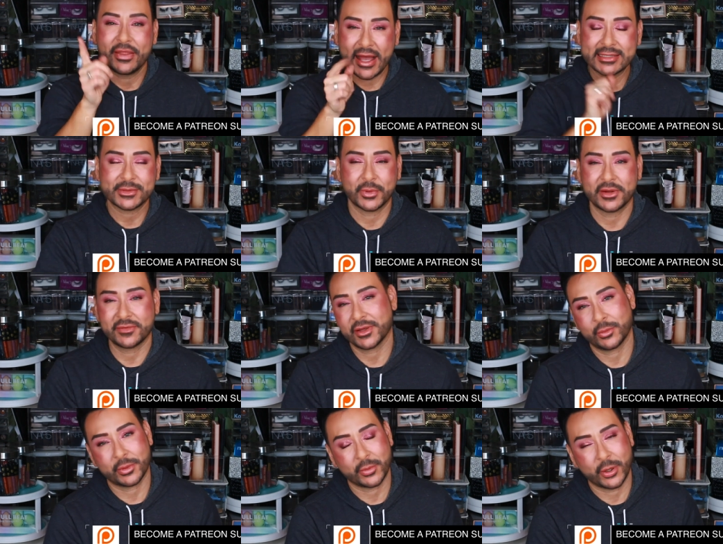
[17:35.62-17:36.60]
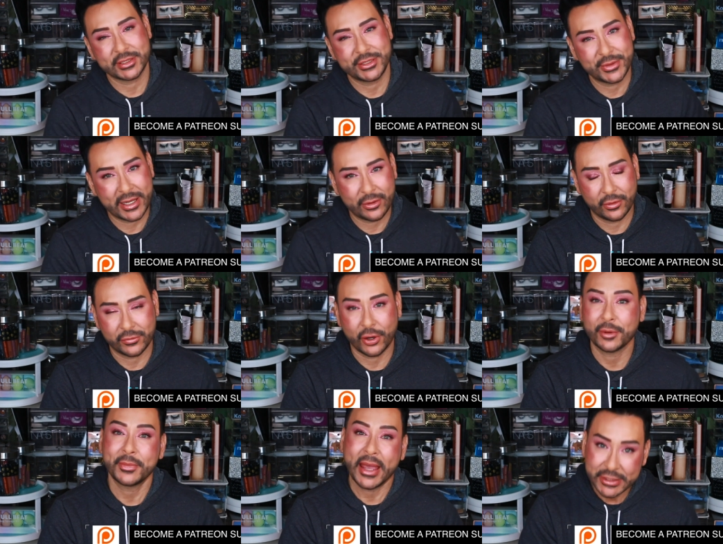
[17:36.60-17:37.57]
that's one of the rewards you get over
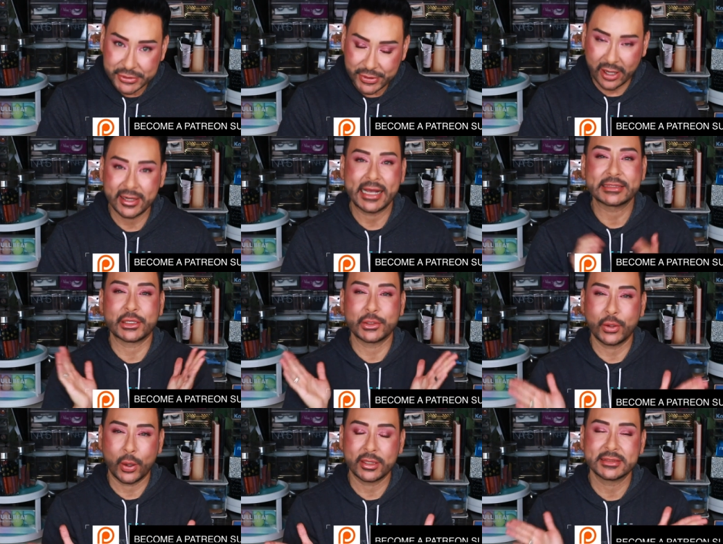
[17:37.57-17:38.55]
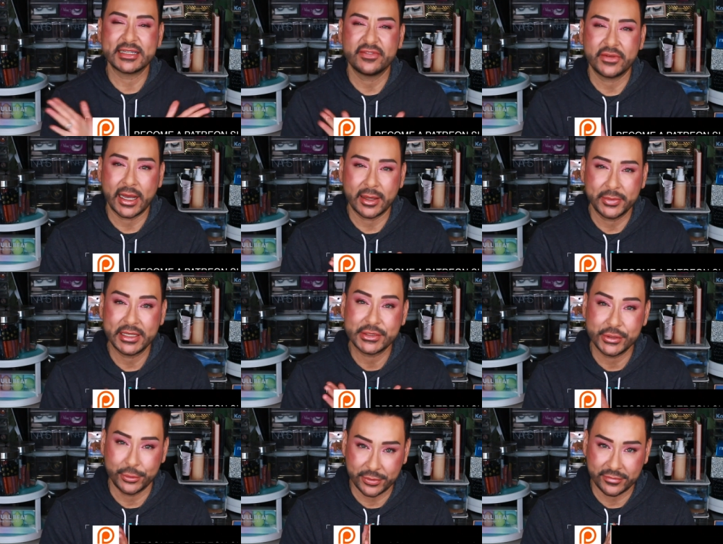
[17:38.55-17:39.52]
on Patreon as a loyalty V I P
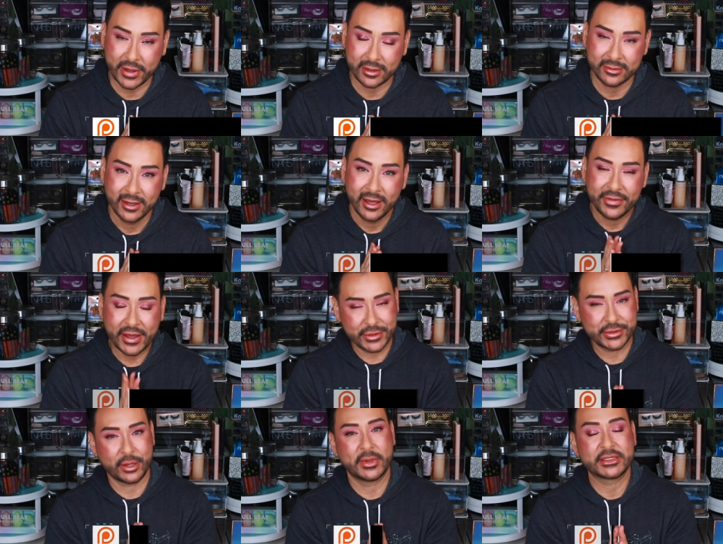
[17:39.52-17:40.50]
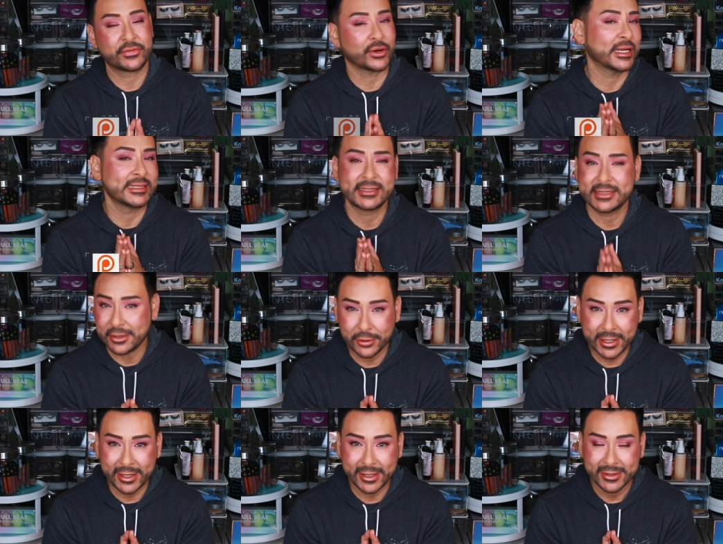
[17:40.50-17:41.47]
superfan. Thank you so much for
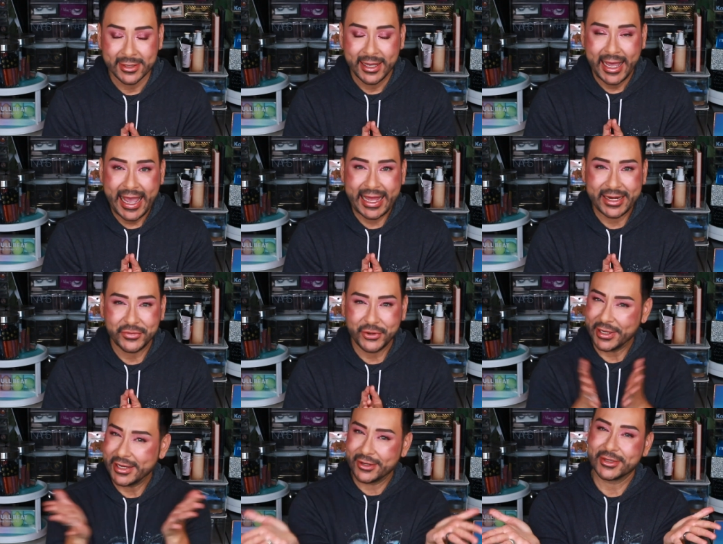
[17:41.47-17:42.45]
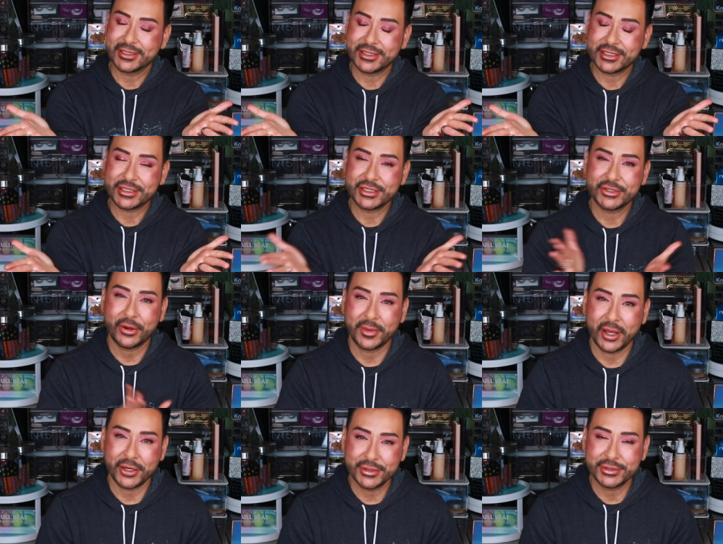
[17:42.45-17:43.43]
considering it. And if you're here to just enjoy
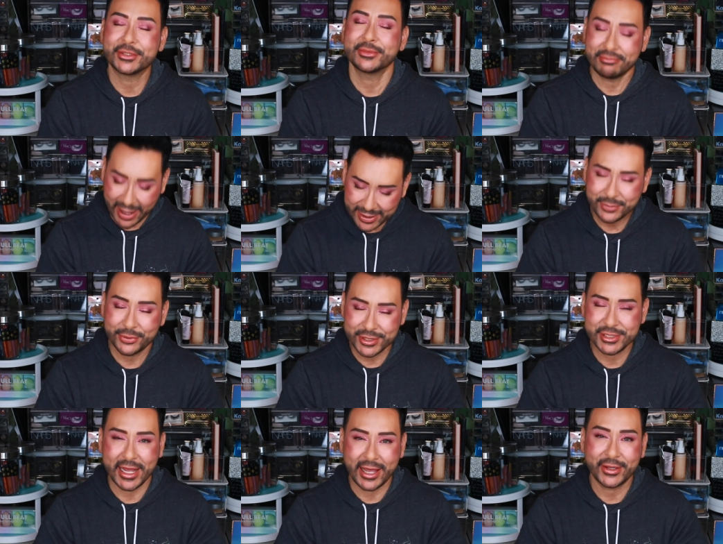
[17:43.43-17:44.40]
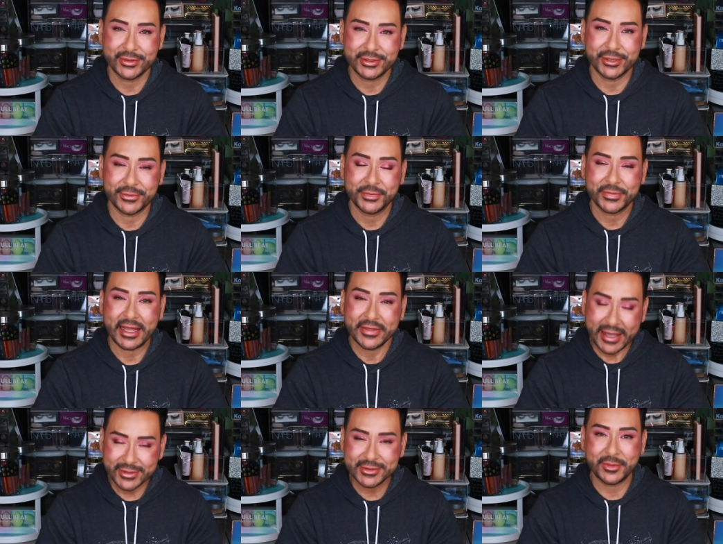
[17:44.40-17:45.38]
me on YouTube, I appreciate you too.
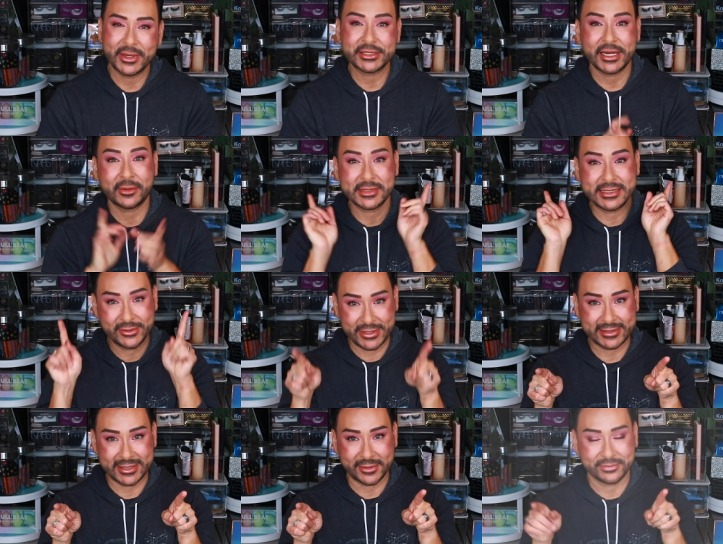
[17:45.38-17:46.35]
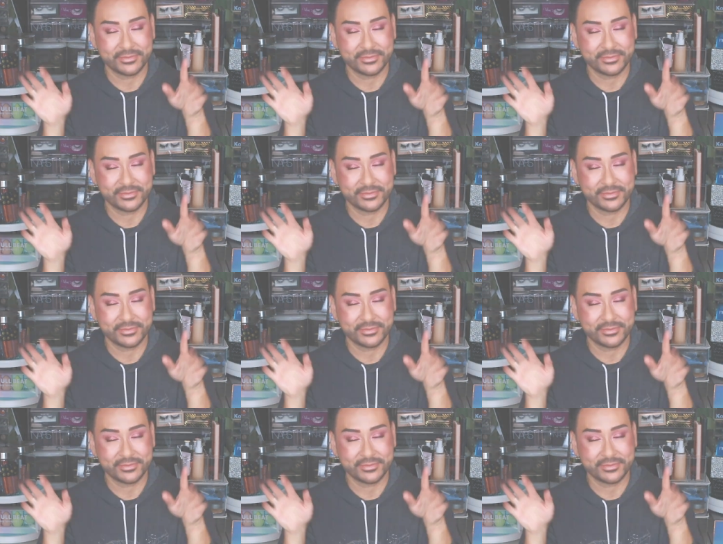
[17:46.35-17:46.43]
Thank you so much, and I will see you next time.